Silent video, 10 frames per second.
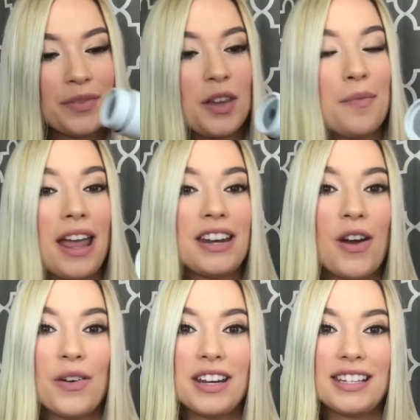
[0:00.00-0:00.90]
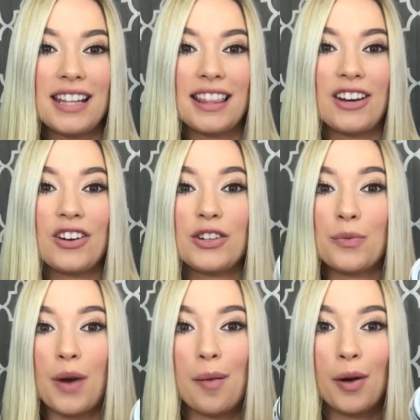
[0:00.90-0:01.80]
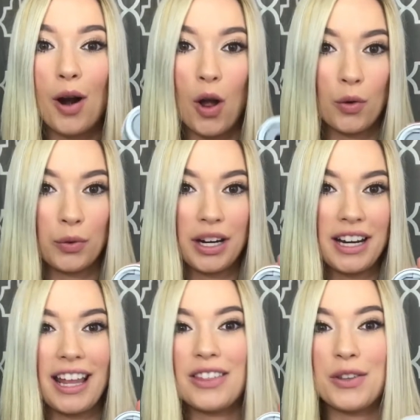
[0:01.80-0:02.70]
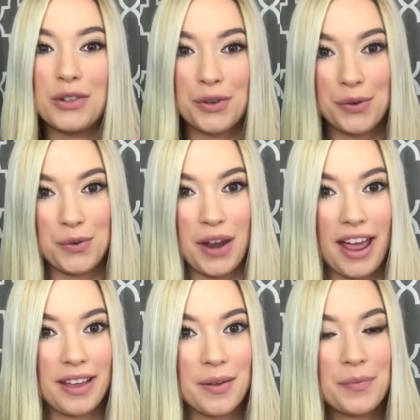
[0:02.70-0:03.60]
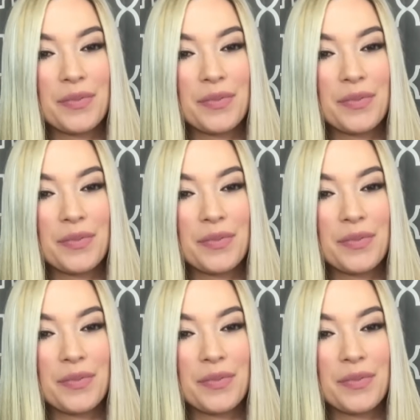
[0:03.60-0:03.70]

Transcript: You may notice that there is a rubber O-ring in the screw neck.